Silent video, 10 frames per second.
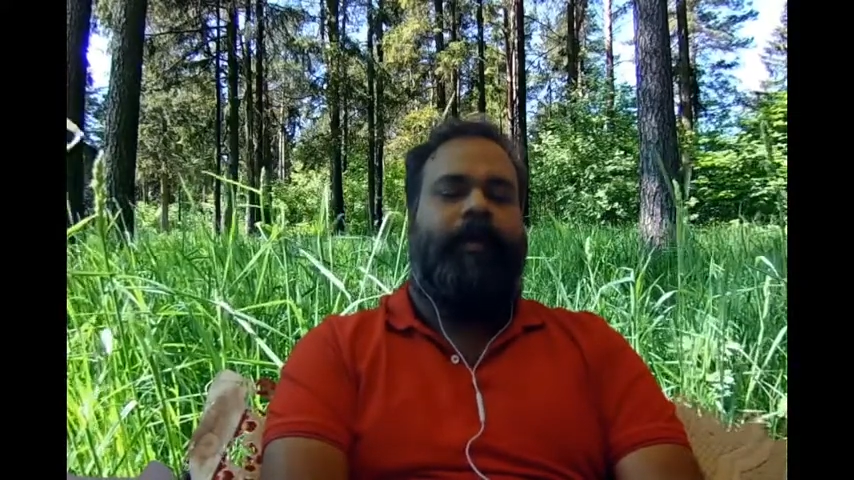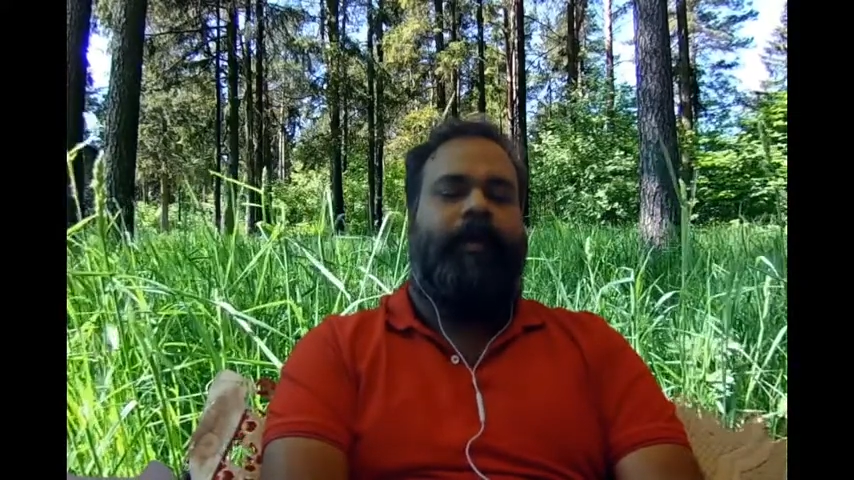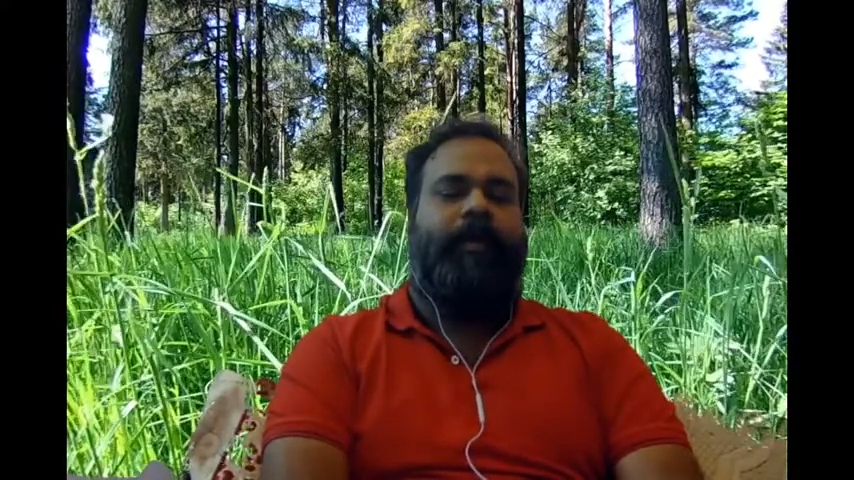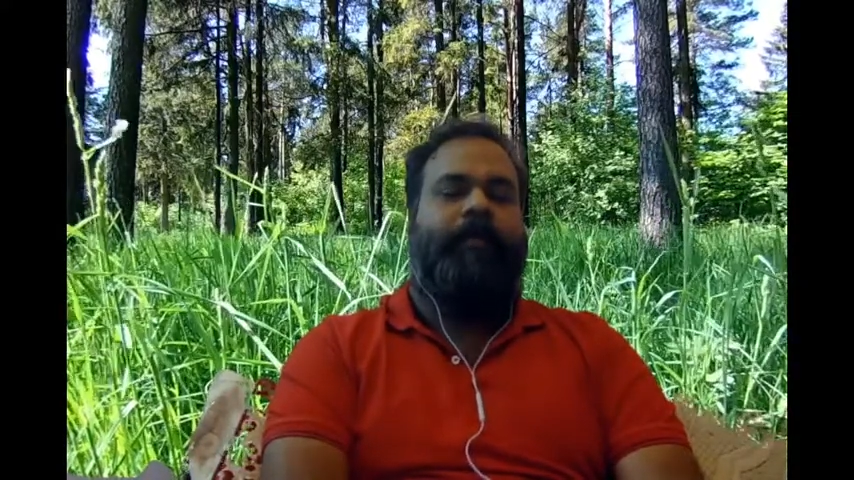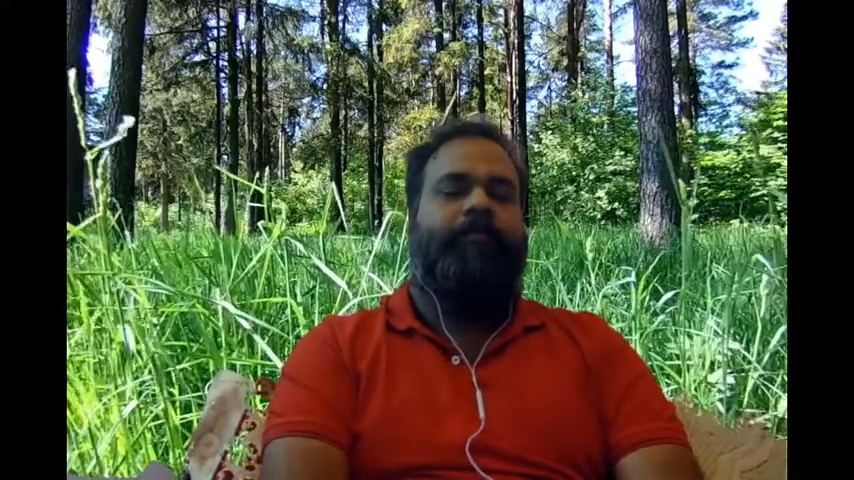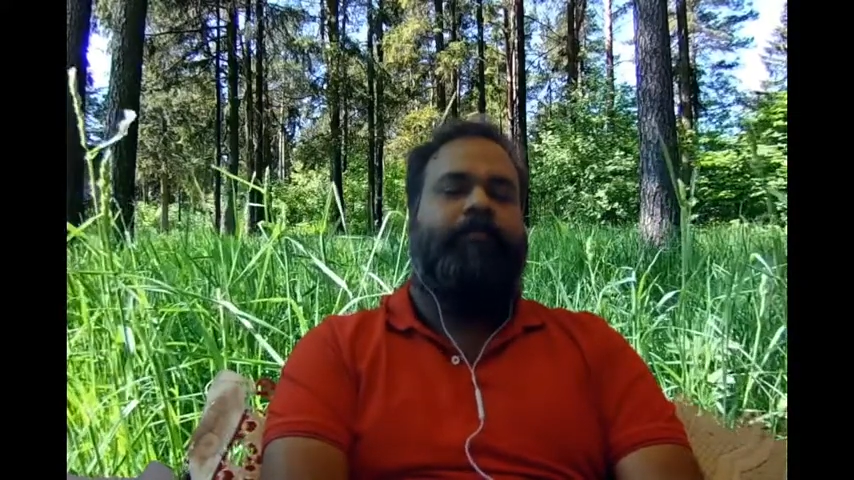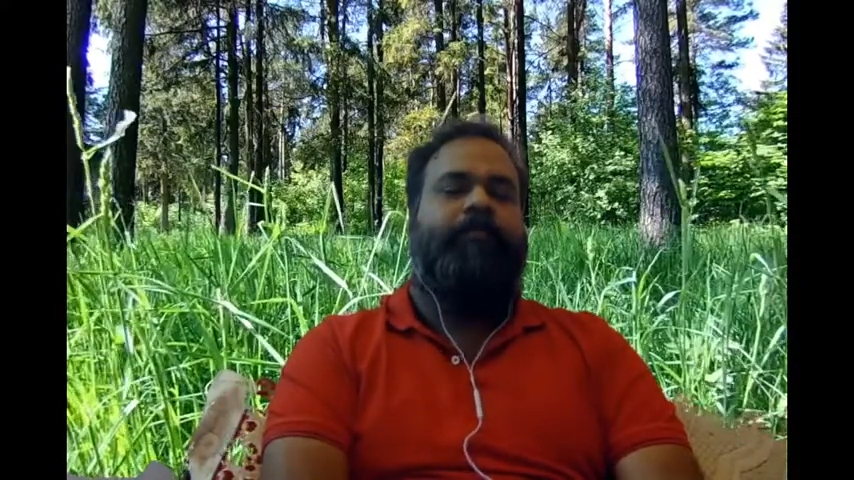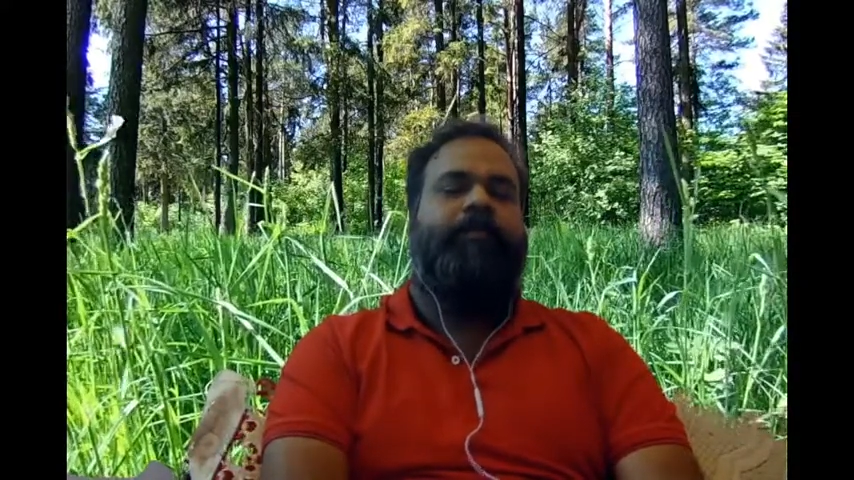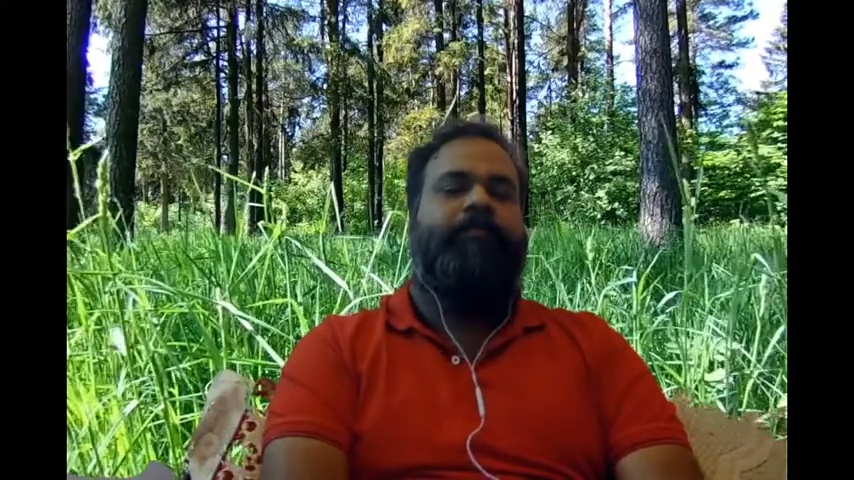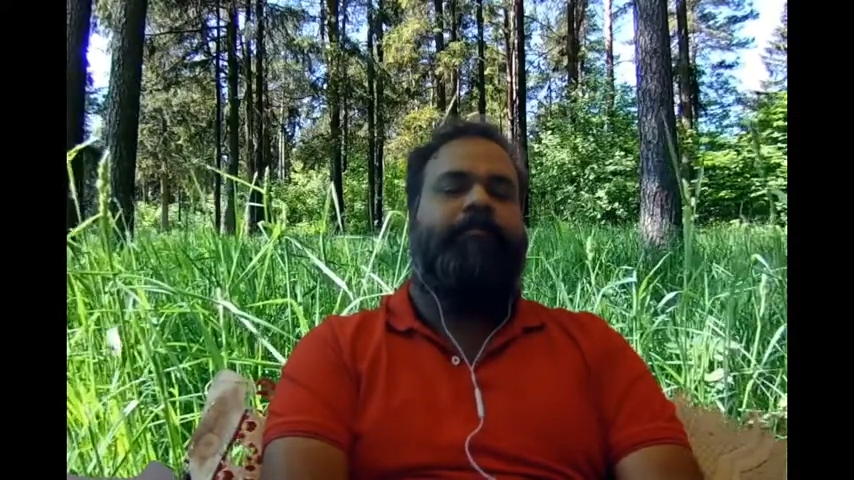and
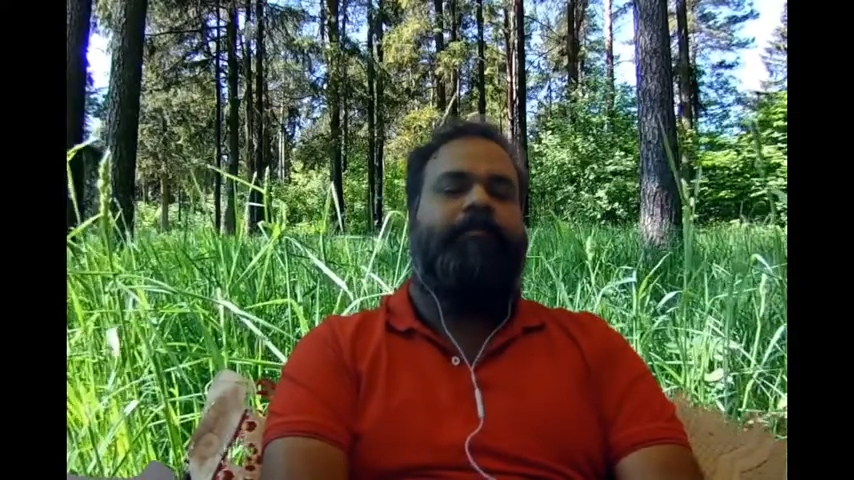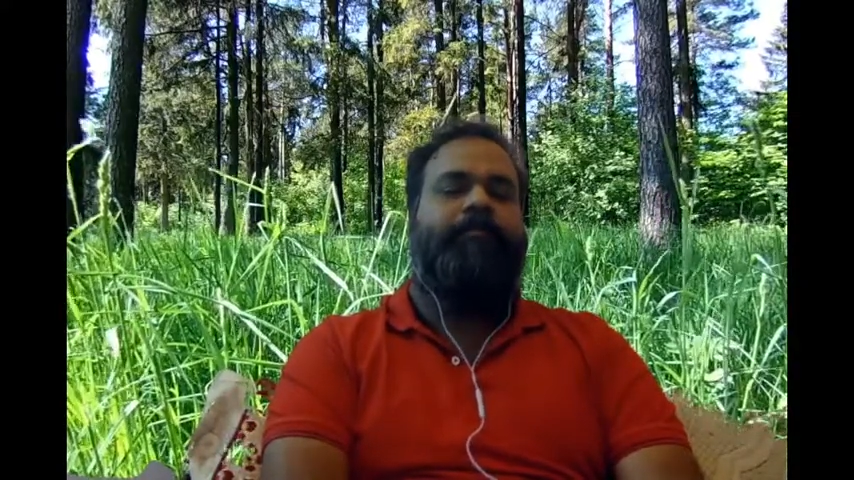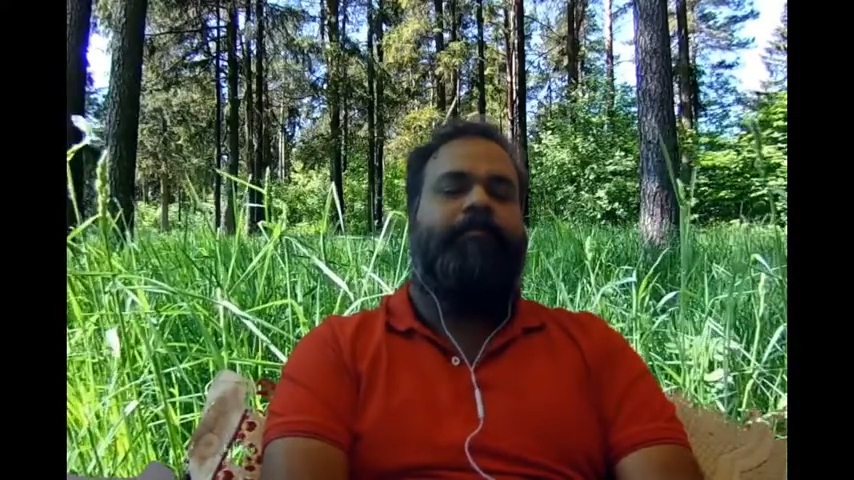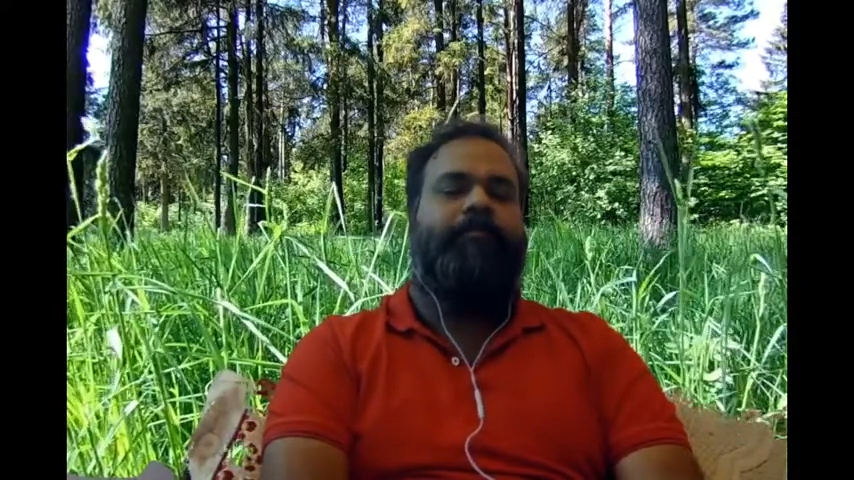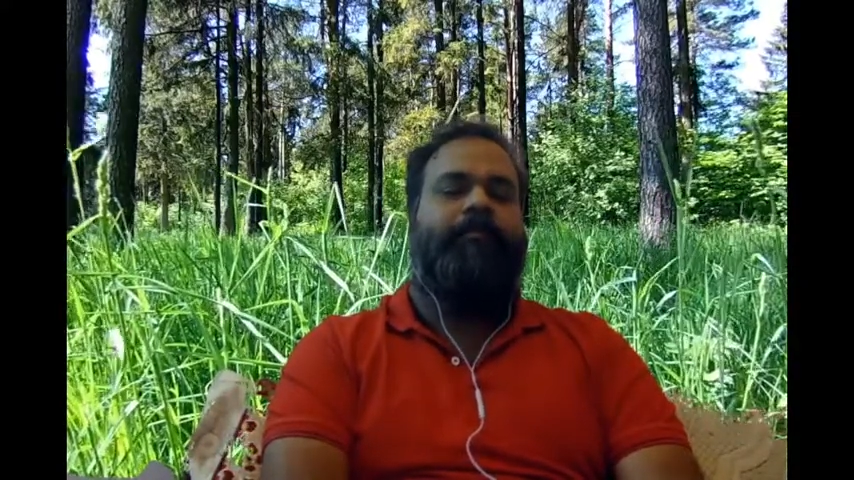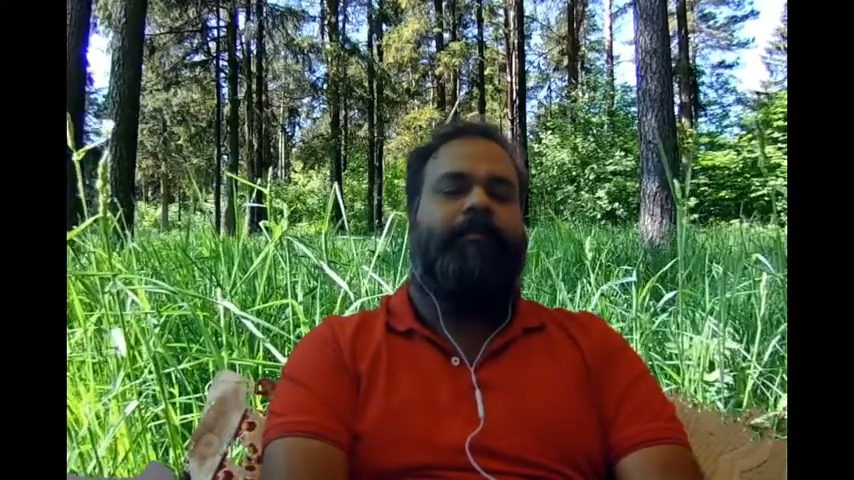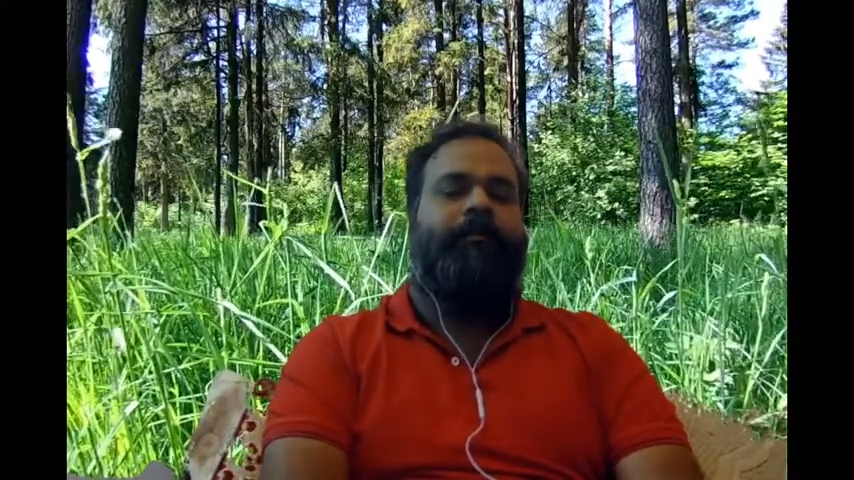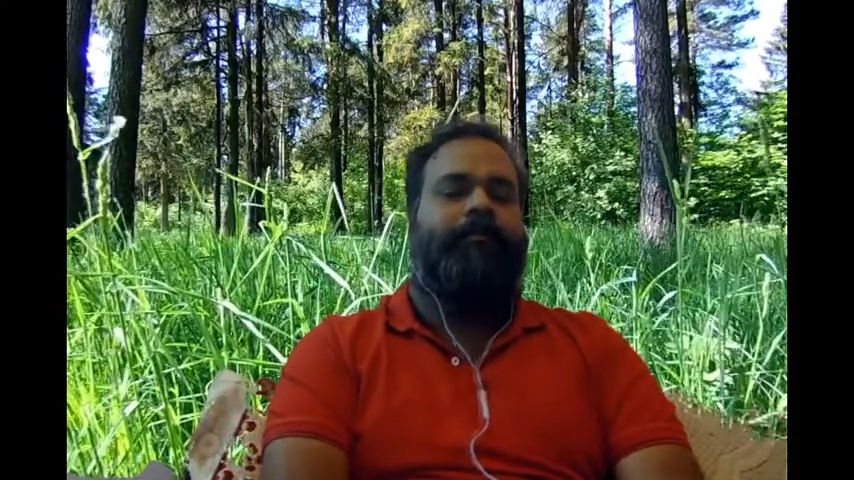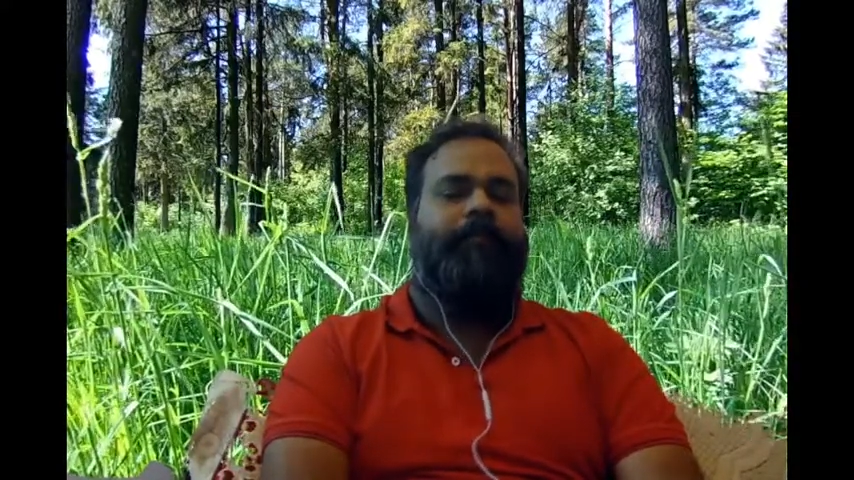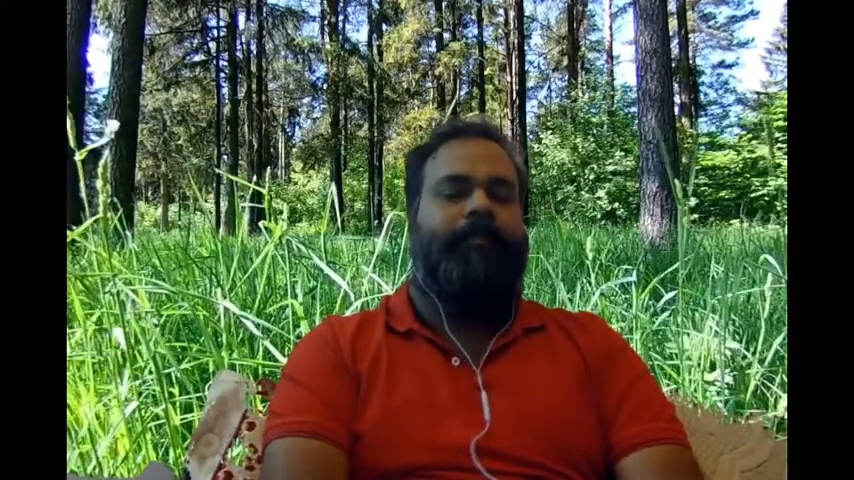ignorance is
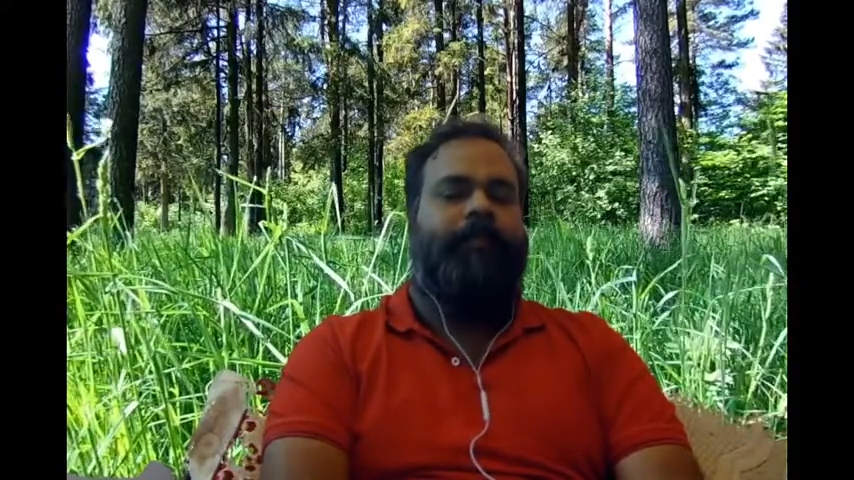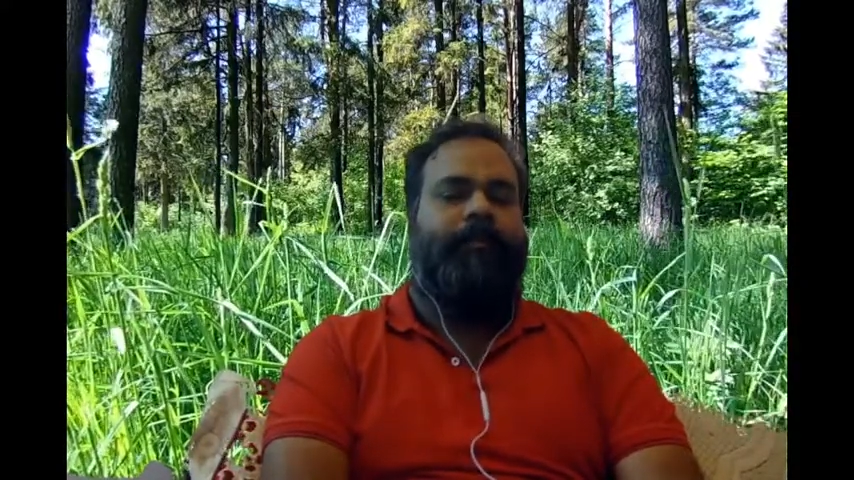Avidya.